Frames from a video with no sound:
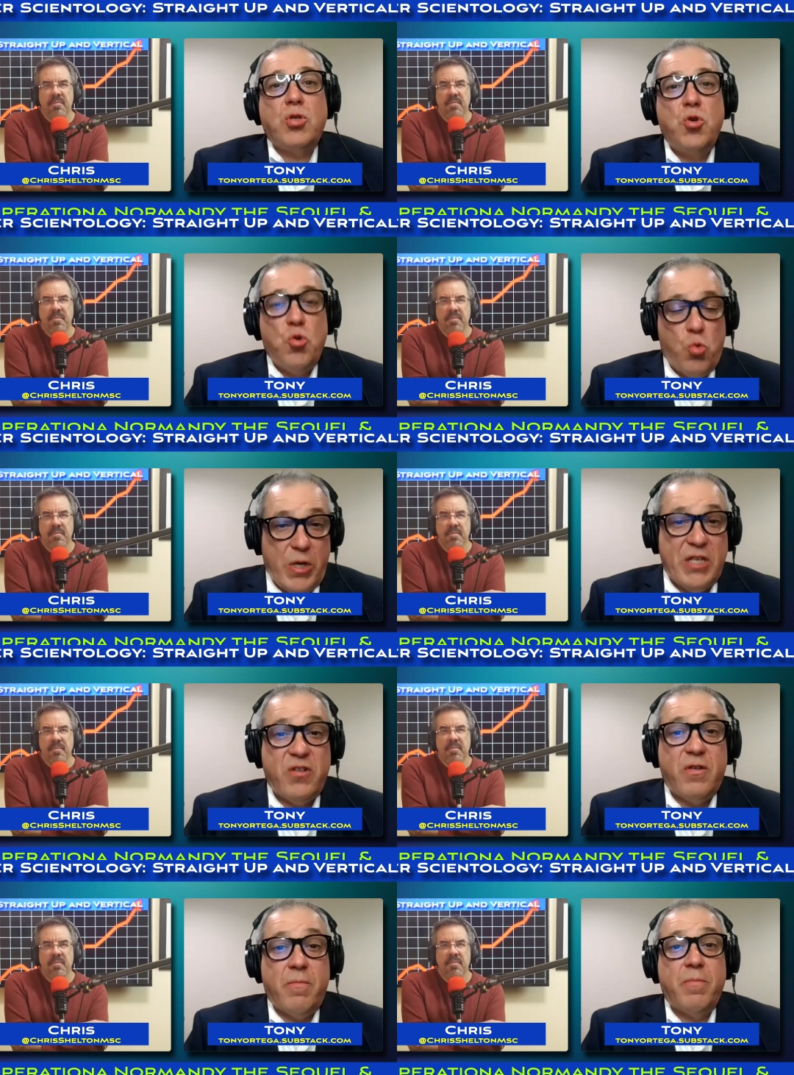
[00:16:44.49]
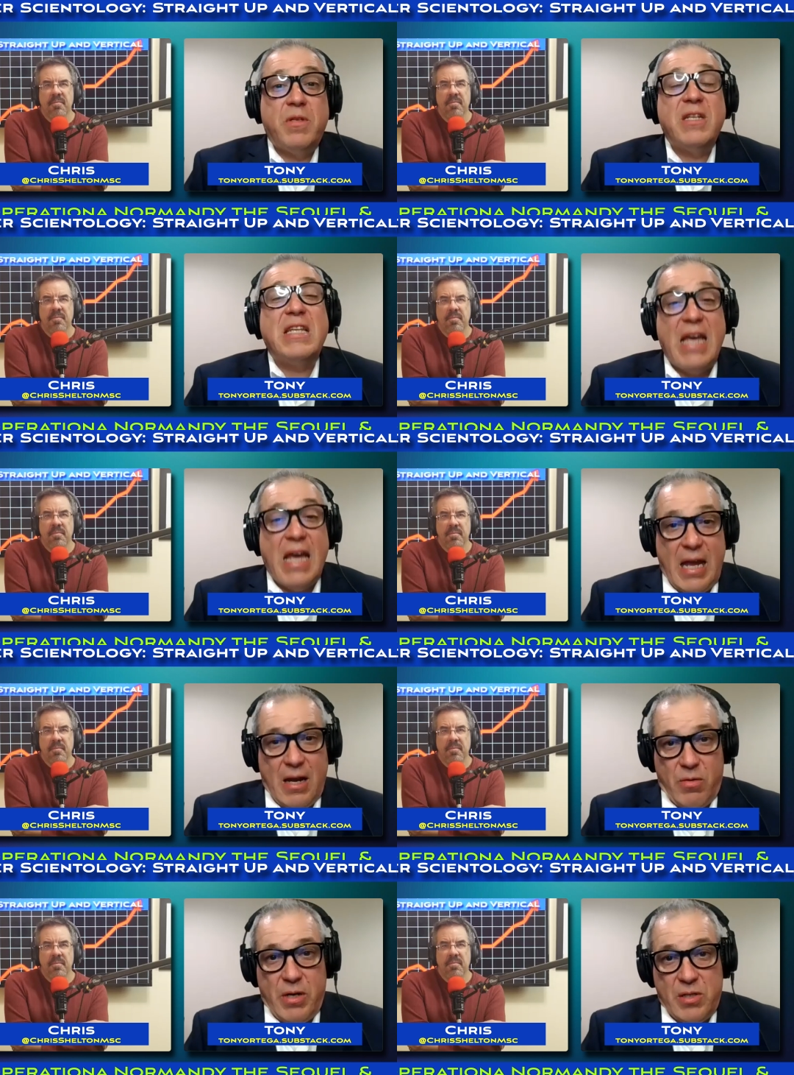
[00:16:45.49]
Speaker 1: two weeks from
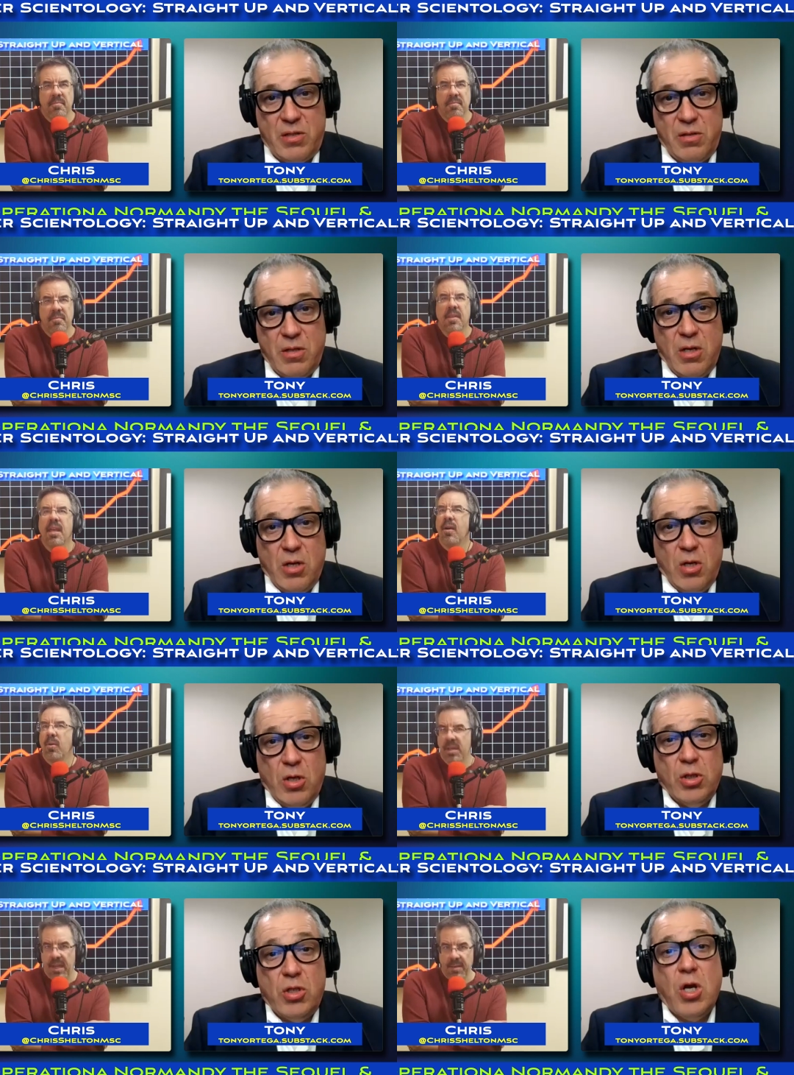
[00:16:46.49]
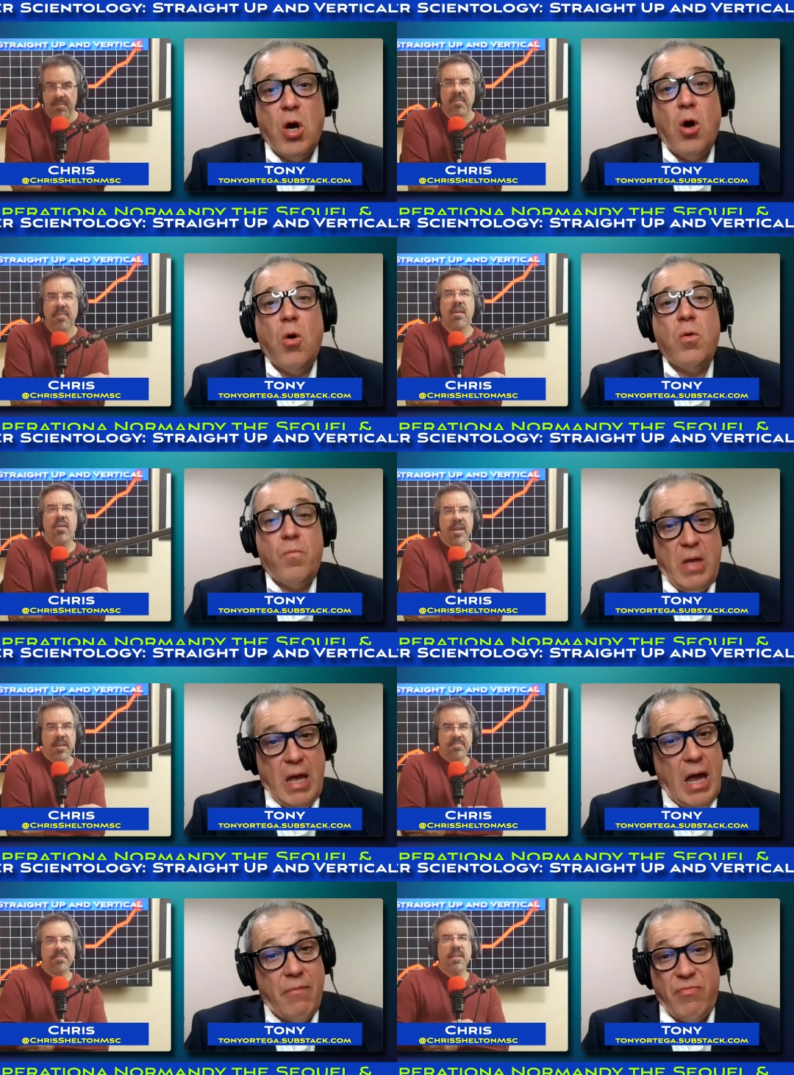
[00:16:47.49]
today, Chris. Okay. So, All right.
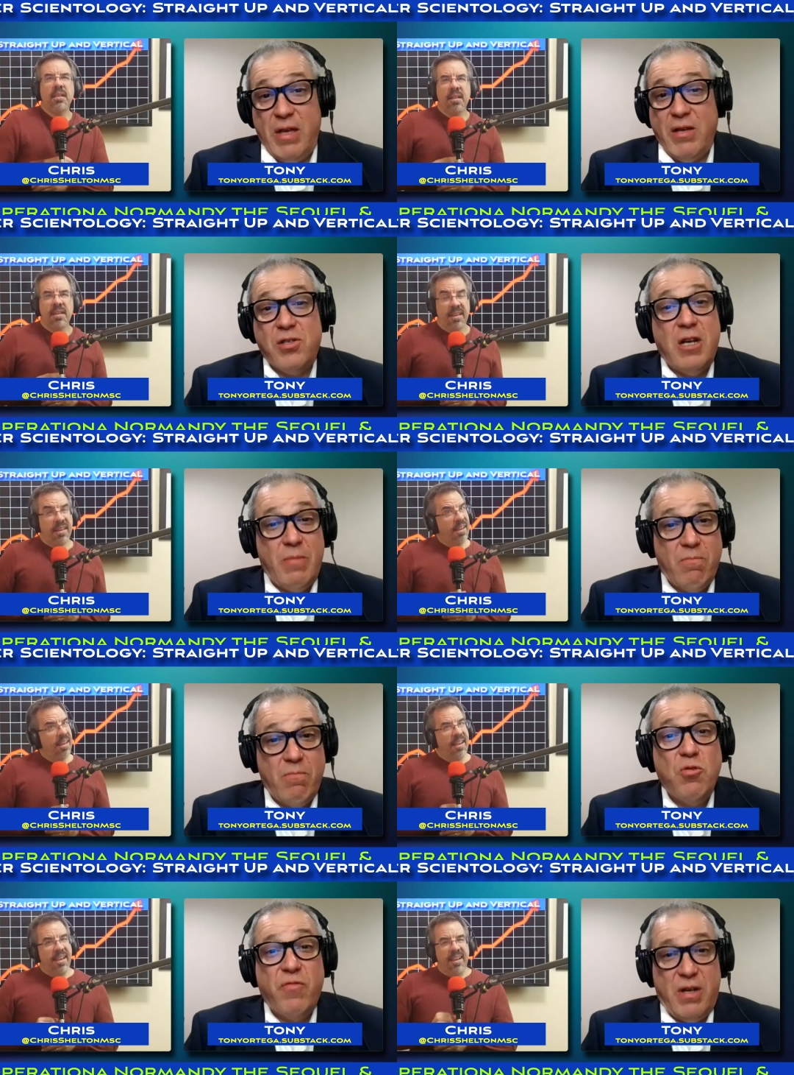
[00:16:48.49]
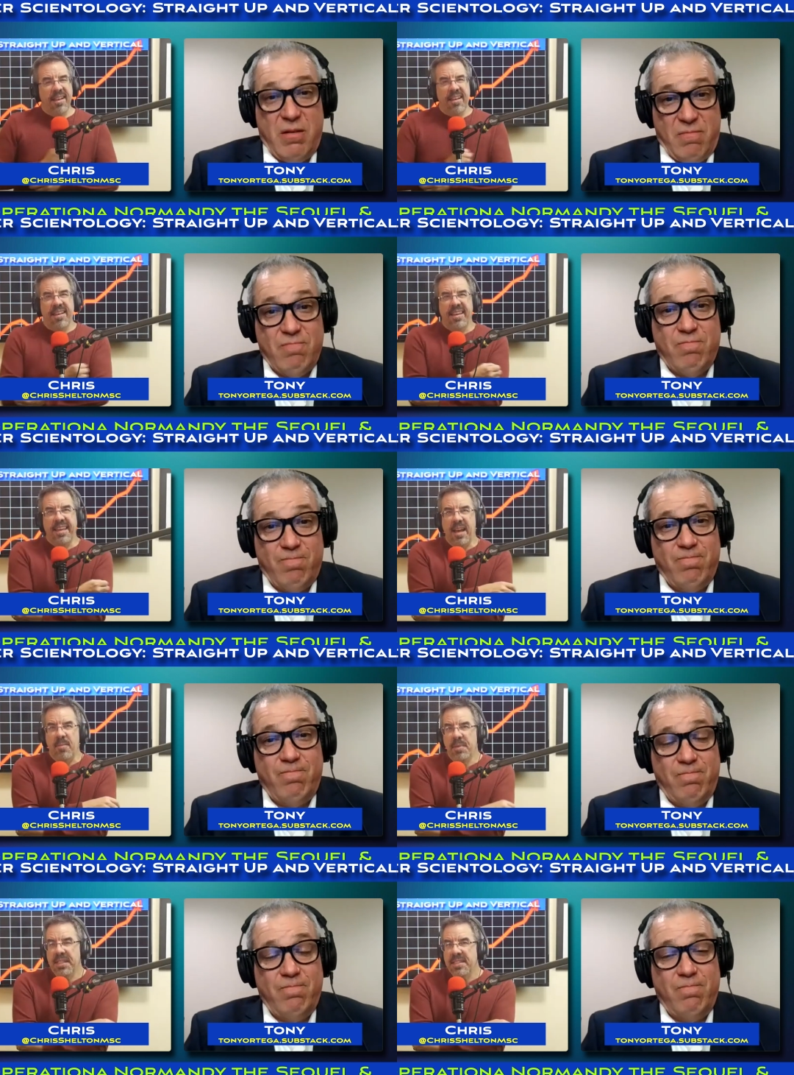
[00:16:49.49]
Yeah, things are going to be moving.
Speaker 2: Yeah,
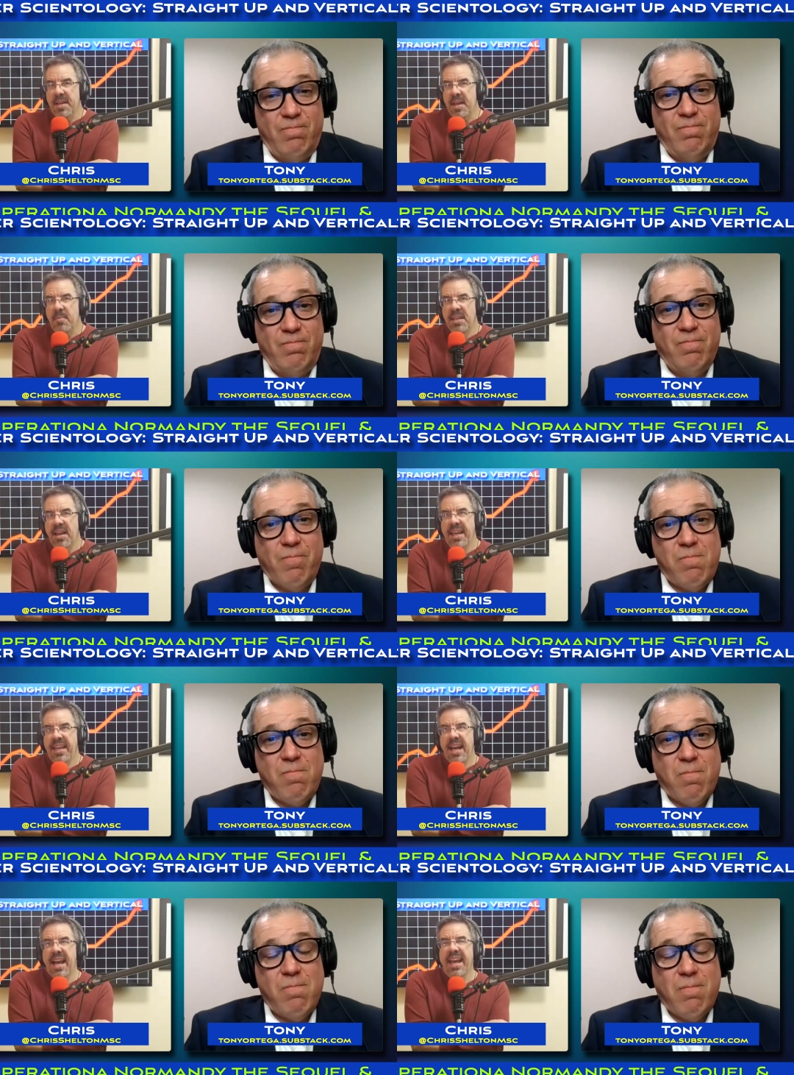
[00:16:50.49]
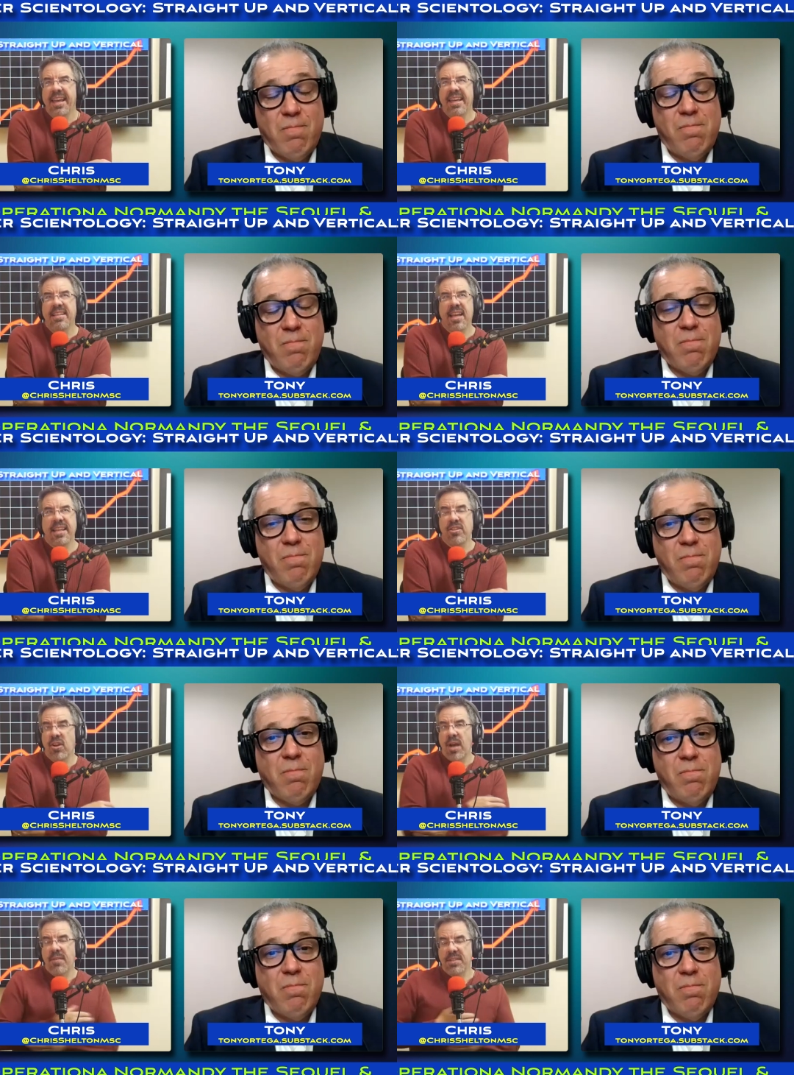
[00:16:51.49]
big time. And I, I, you know,
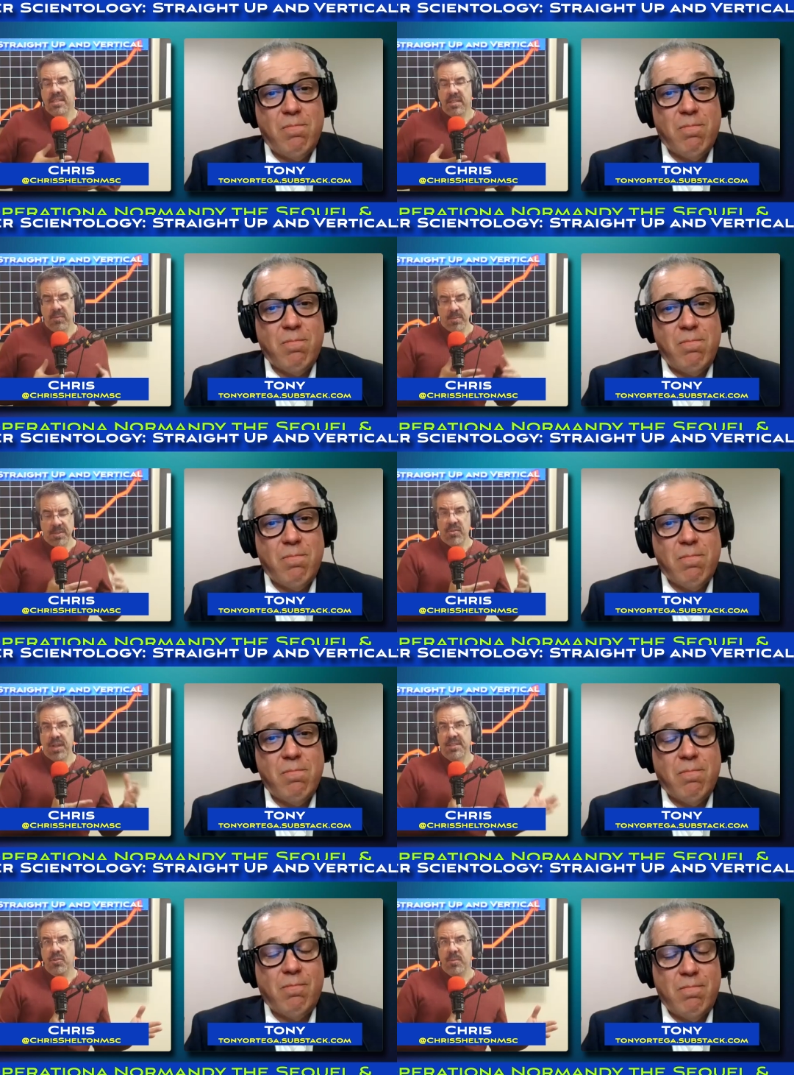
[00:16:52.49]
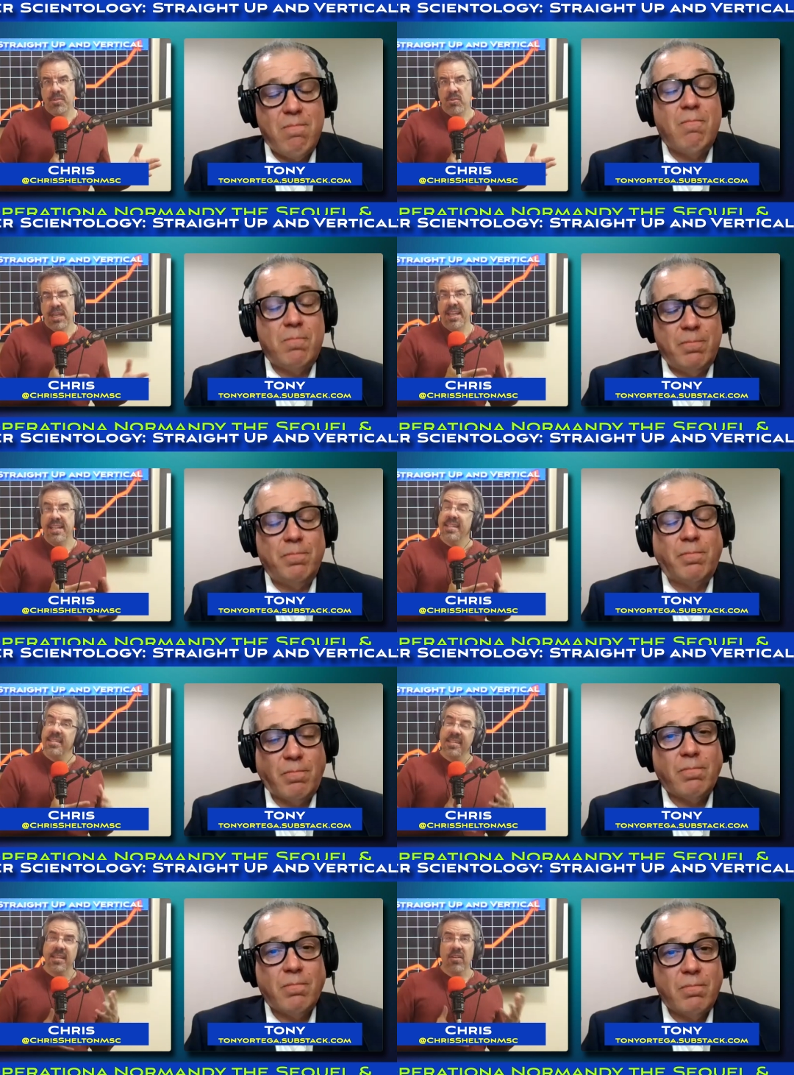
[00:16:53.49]
obviously from a transcript, you can't
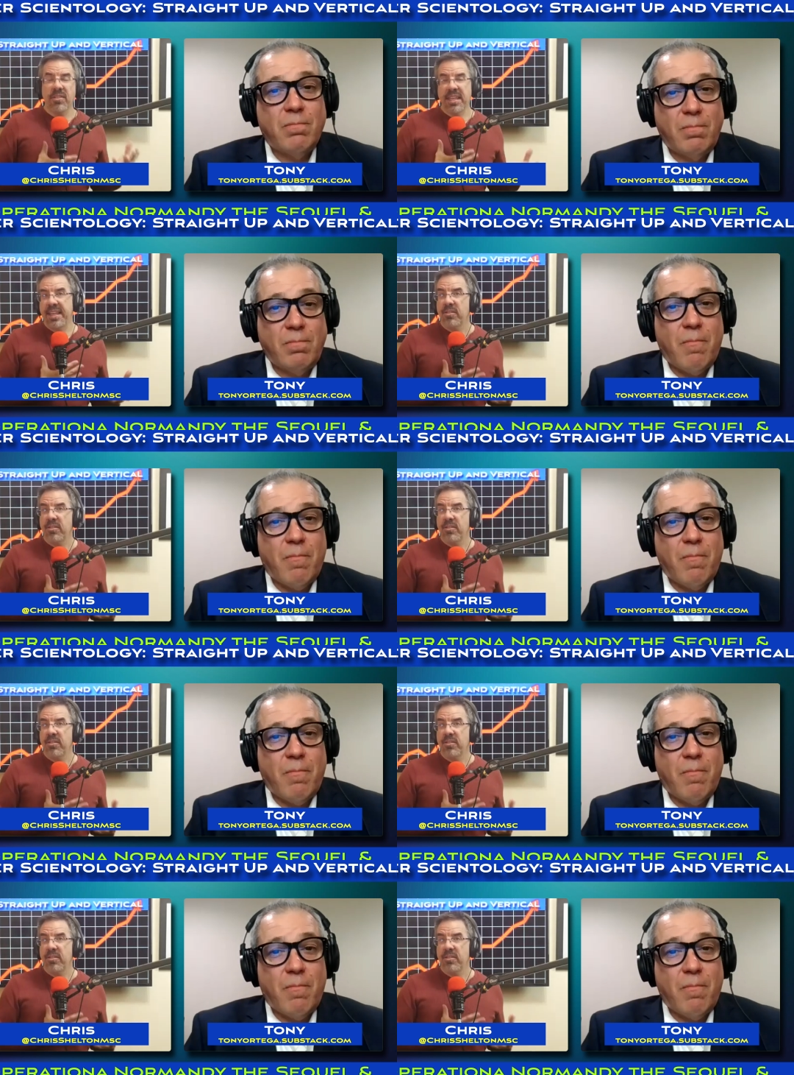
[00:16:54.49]
necessarily hear